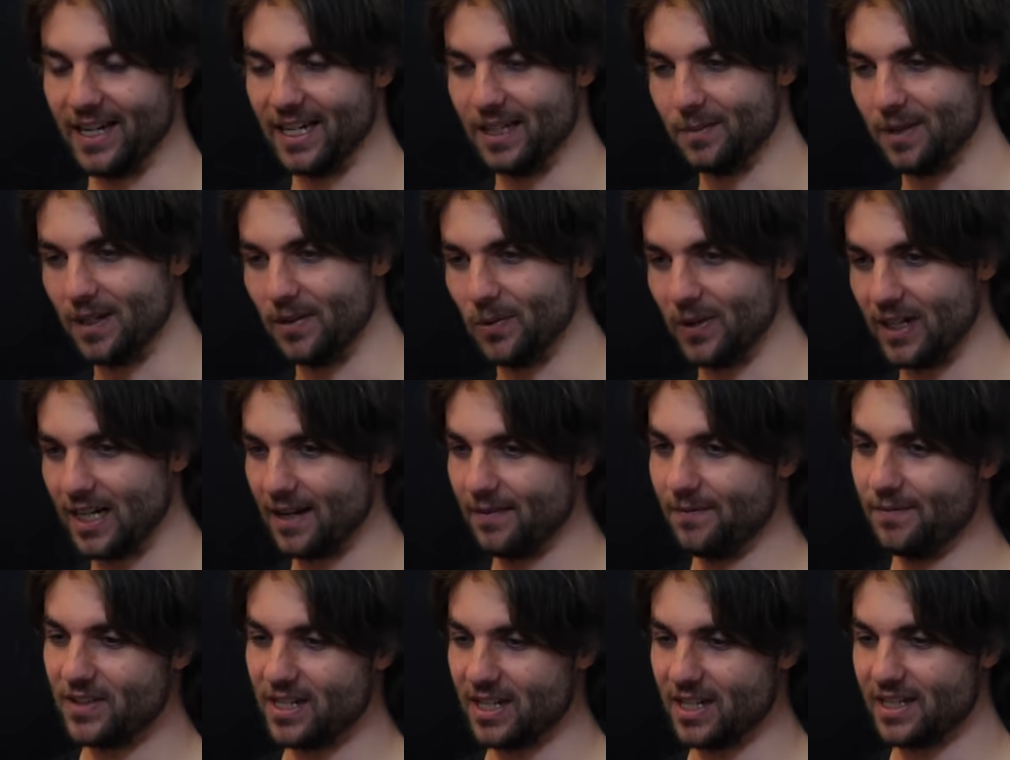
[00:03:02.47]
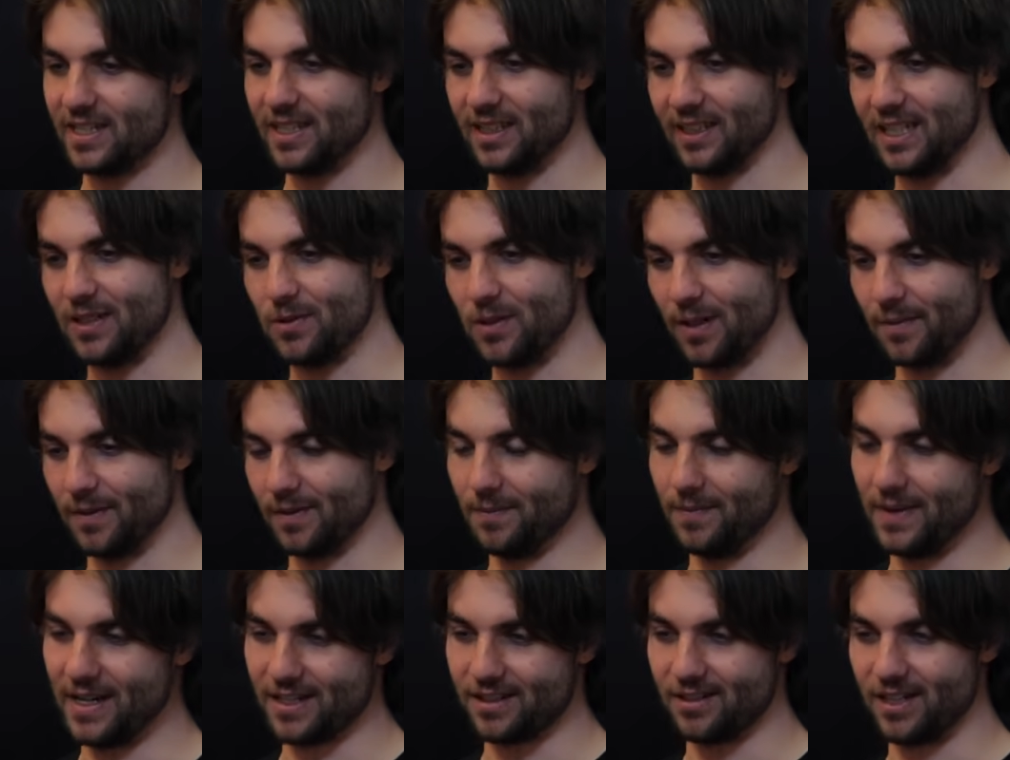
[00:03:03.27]
but when I've just at least what I've been
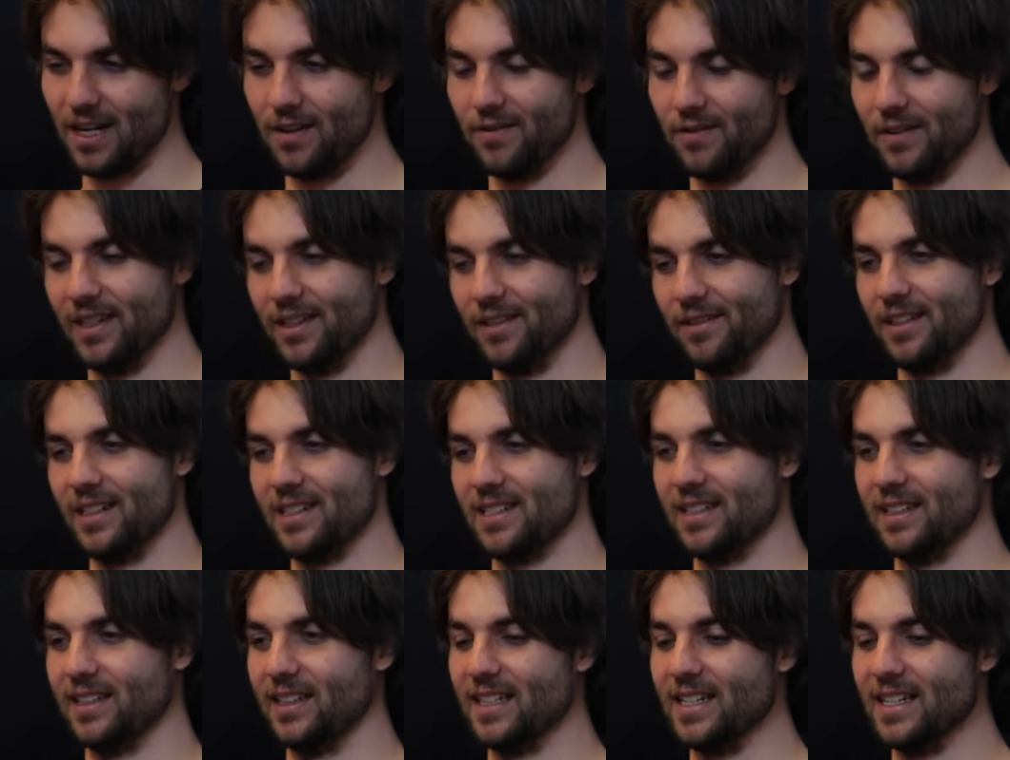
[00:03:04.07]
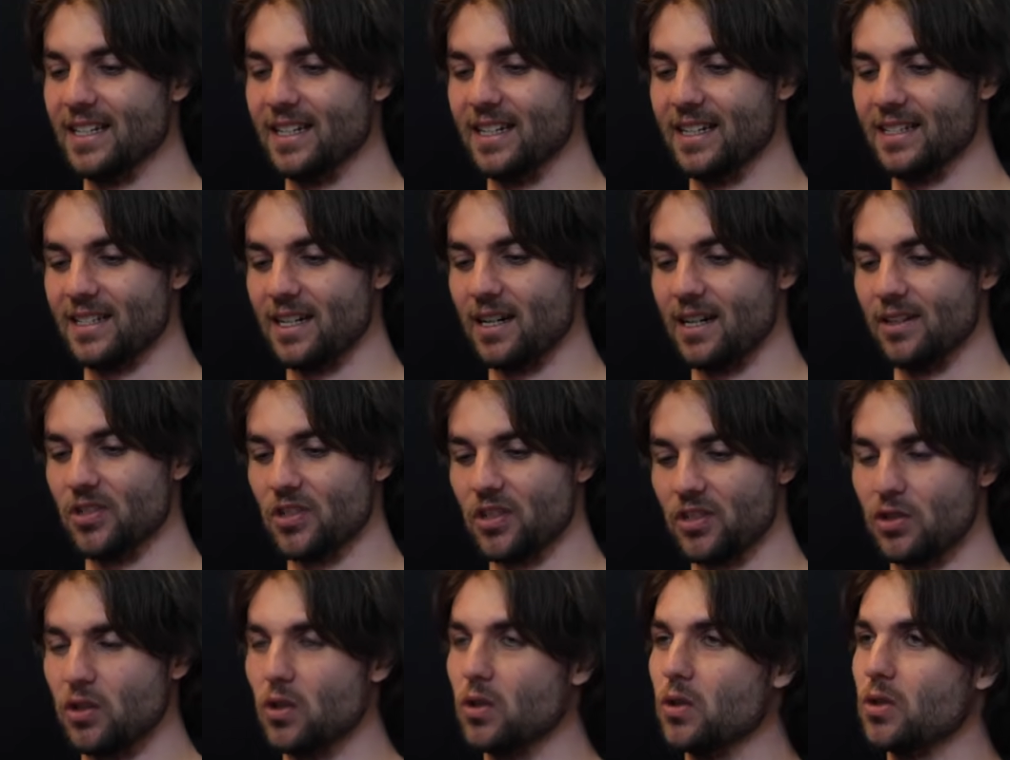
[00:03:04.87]
messing around with recently is I'll
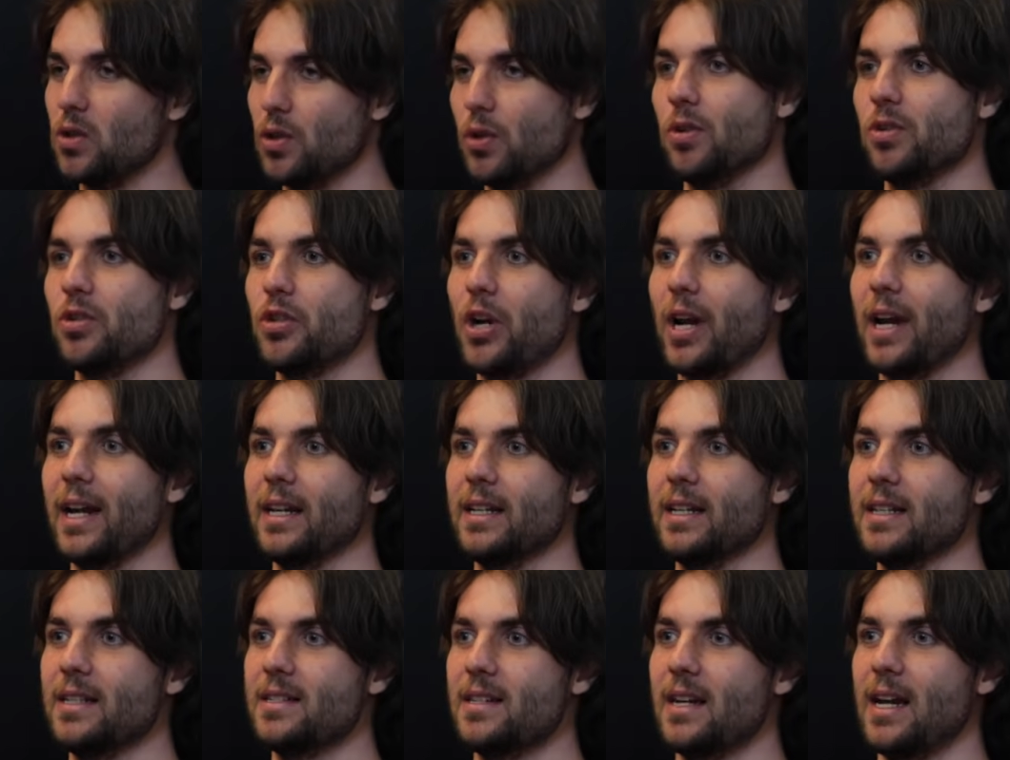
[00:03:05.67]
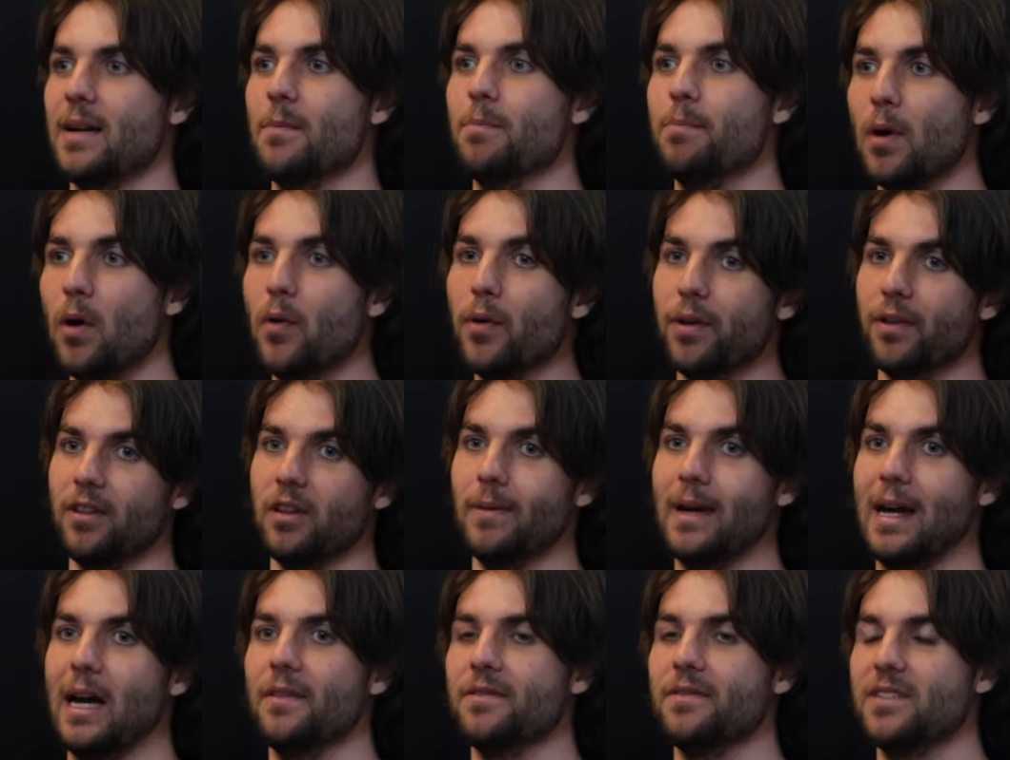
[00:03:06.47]
just do 2 chains, and both of them
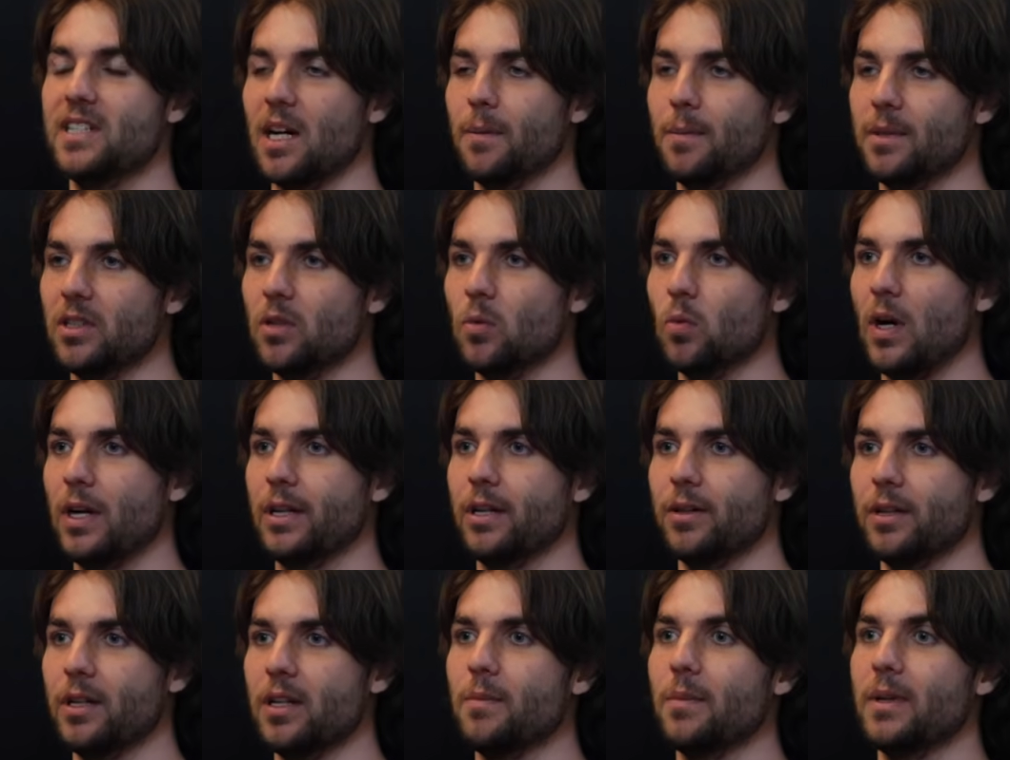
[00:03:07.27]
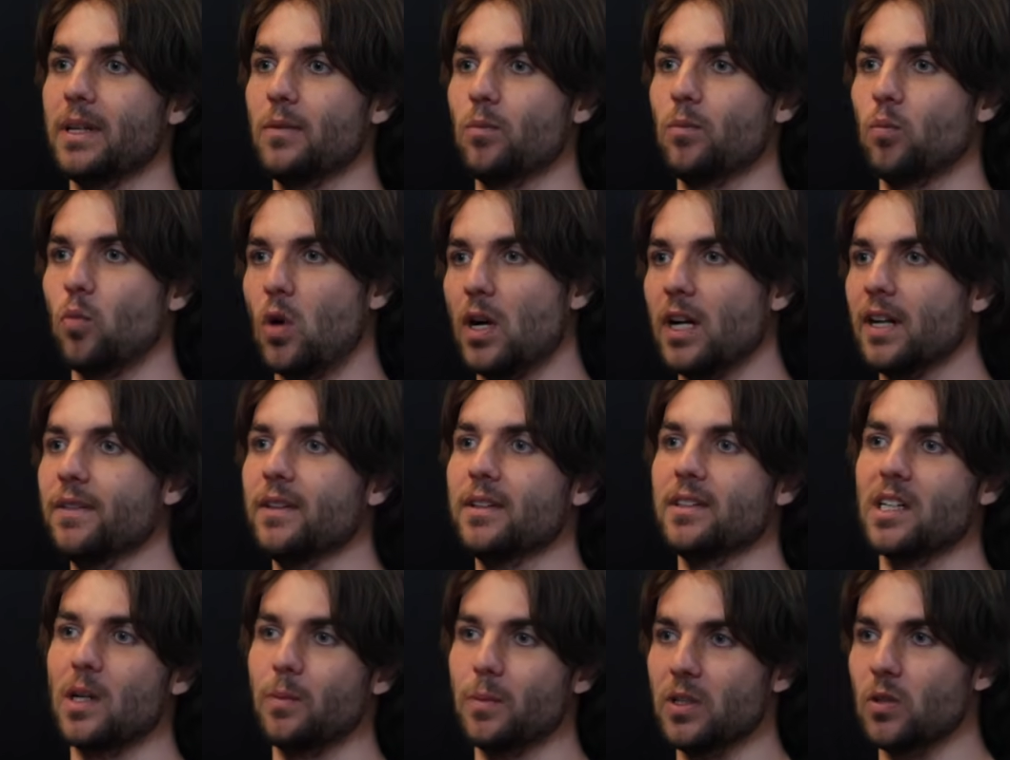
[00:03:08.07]
have W1 on it, but one of the
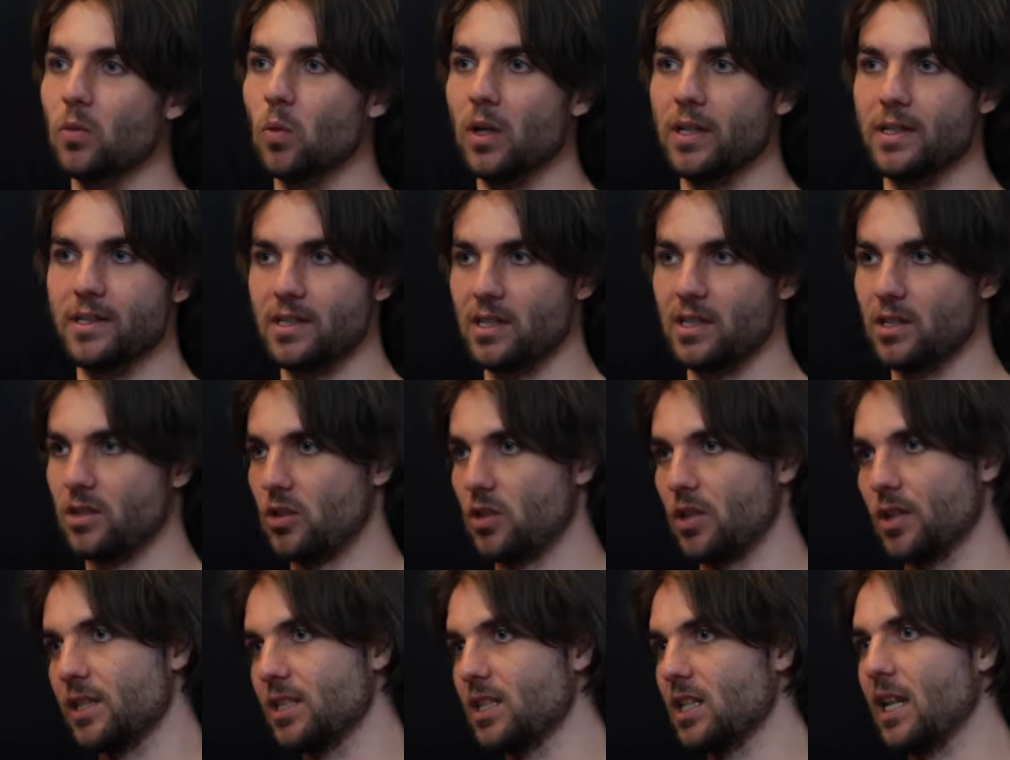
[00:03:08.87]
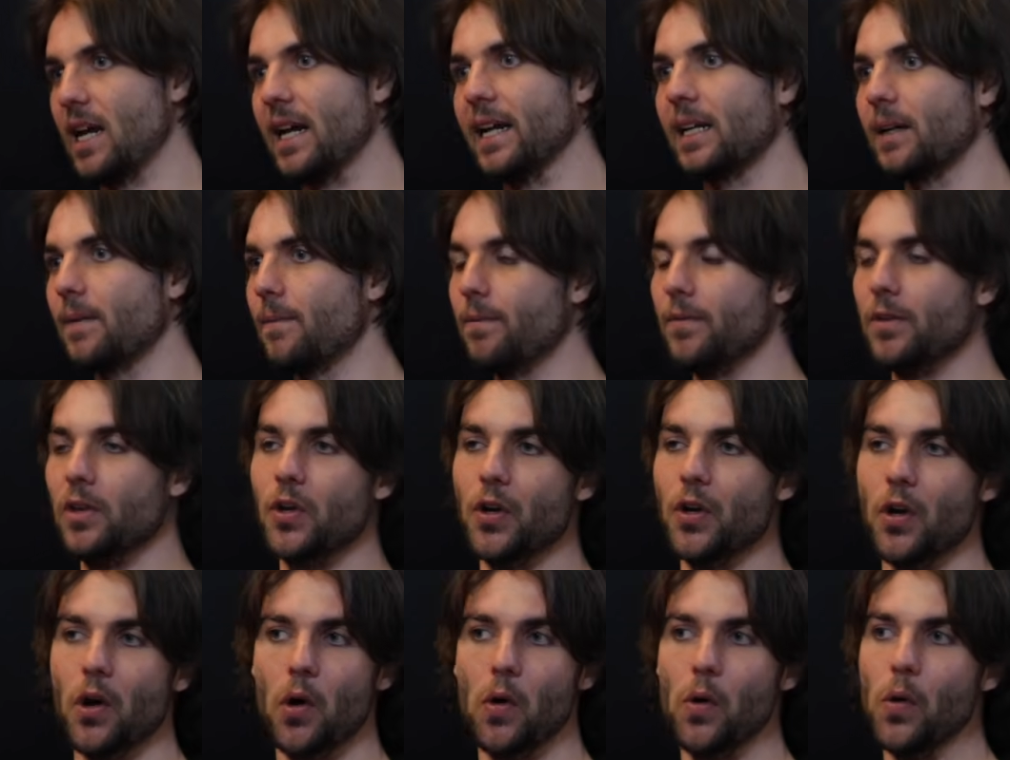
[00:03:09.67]
W1s is just like
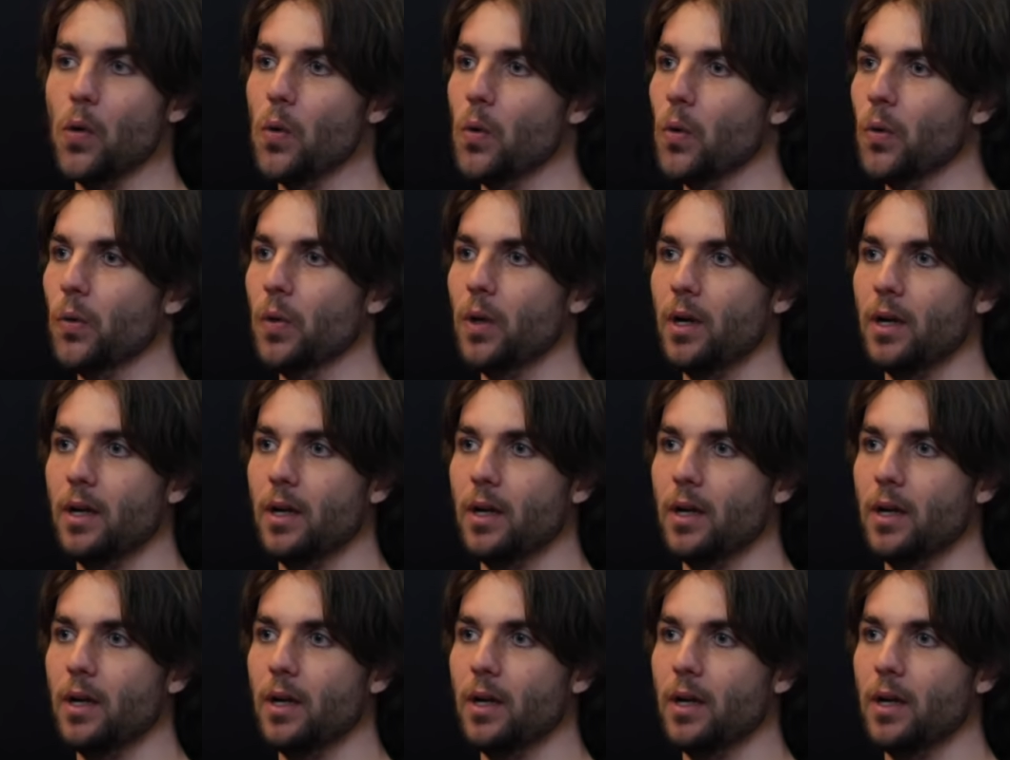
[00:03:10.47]
no